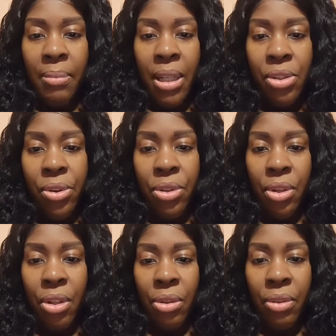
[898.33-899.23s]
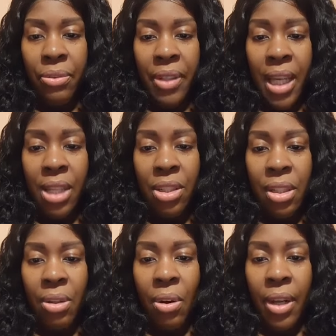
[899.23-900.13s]
Make sure your
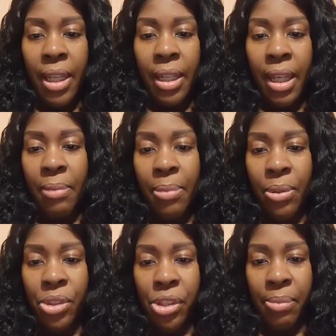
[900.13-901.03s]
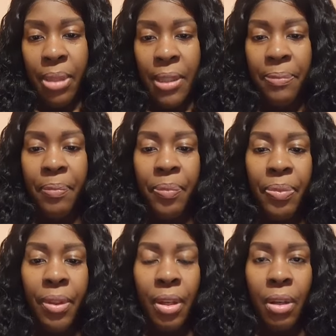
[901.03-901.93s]
notification are enabled, Jimmy. All